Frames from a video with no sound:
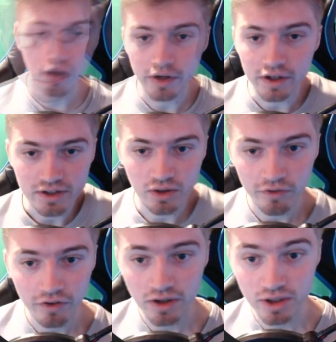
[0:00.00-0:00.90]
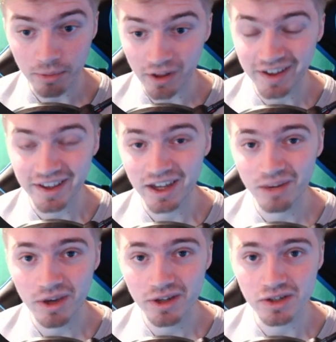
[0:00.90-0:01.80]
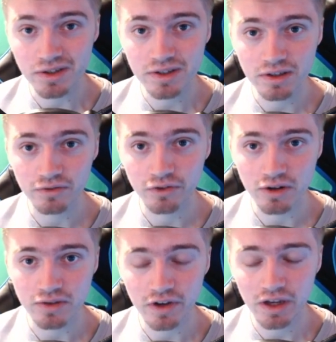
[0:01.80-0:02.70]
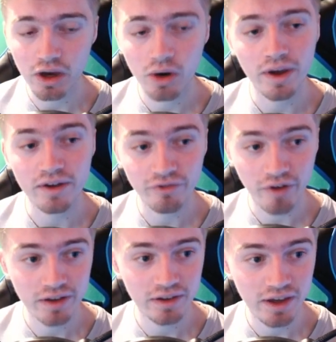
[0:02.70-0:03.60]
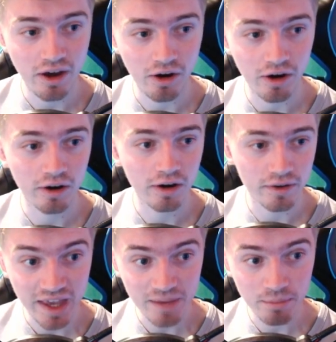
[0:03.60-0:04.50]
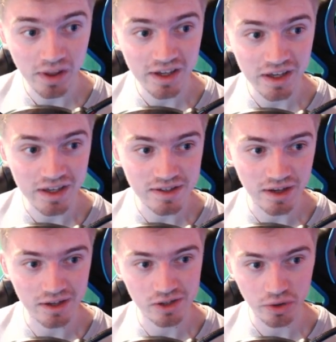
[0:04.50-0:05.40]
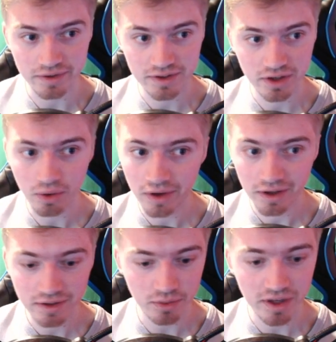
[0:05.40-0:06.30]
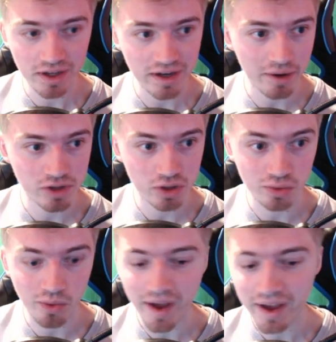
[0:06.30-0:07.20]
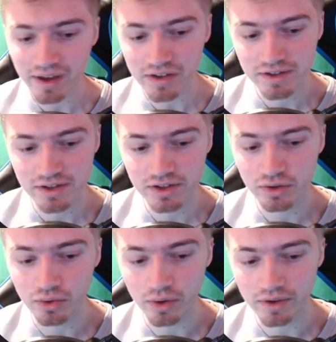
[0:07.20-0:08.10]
Alrighty, so I finished applying animations to the first video, and finally our gameplay is done transcoding. So we can now drag this to